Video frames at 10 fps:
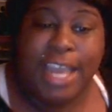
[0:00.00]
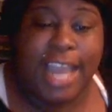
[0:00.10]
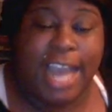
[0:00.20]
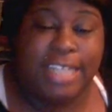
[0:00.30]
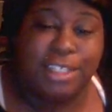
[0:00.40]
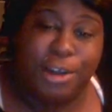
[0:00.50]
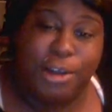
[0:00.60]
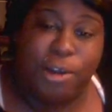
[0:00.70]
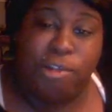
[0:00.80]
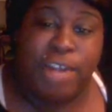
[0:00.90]
Yes,
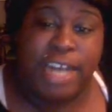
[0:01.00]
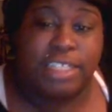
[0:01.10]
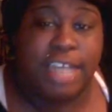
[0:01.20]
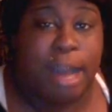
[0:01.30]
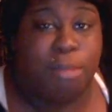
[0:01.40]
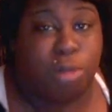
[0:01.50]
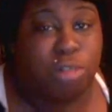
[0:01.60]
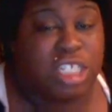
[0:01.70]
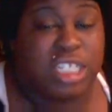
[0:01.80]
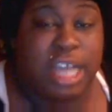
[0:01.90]
girl. Next time,
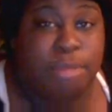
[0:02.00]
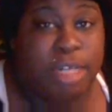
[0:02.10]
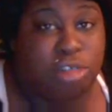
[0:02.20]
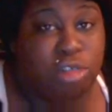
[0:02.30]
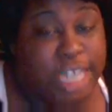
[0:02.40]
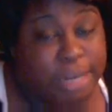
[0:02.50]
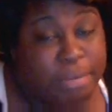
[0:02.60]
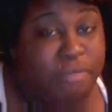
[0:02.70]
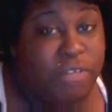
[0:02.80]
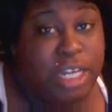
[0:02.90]
don't just tell me that you checked
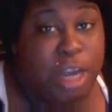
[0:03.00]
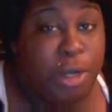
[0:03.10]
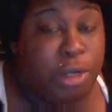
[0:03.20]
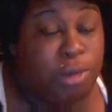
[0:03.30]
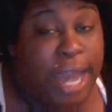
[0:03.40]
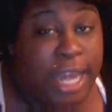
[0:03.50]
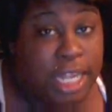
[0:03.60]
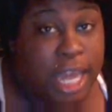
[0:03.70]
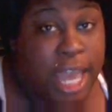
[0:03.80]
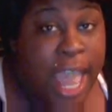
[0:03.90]
my video and you
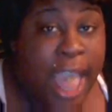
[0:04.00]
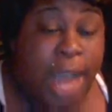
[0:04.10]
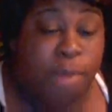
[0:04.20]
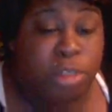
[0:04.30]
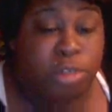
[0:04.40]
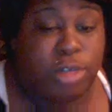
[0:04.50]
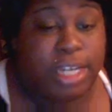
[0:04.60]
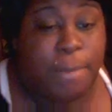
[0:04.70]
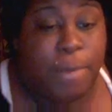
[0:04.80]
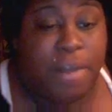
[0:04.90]
liked it. I want you to hit
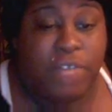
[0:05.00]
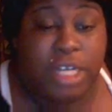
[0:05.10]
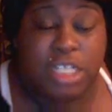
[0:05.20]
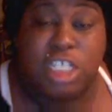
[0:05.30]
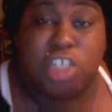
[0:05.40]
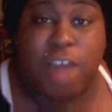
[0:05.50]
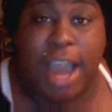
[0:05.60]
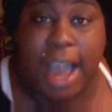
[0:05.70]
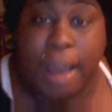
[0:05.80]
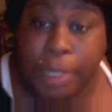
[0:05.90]
that motherfucker
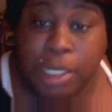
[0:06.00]
subscribe